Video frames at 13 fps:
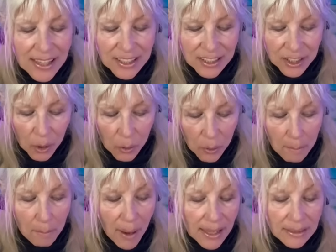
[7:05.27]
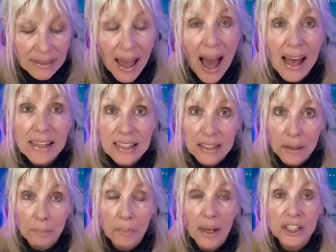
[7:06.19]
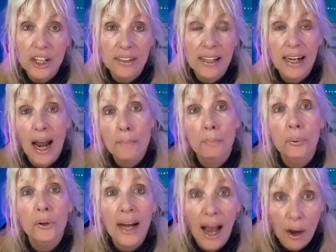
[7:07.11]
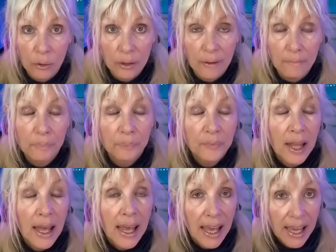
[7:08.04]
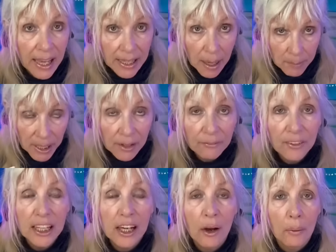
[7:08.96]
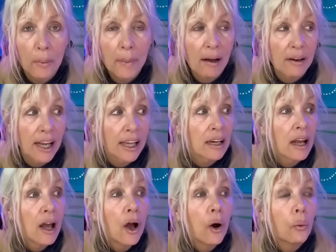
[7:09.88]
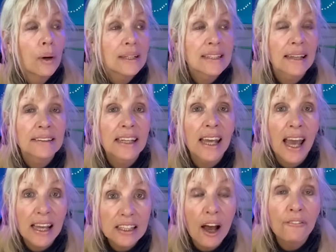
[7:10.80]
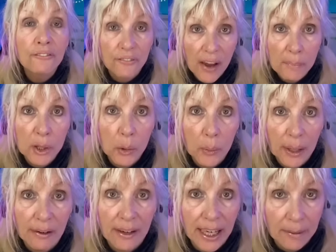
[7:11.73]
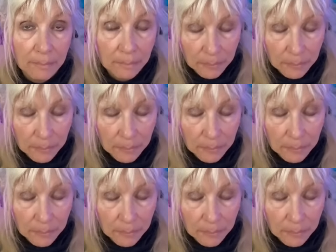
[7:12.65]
so my last budget that I put out, and I made a video about it, was at the end of February.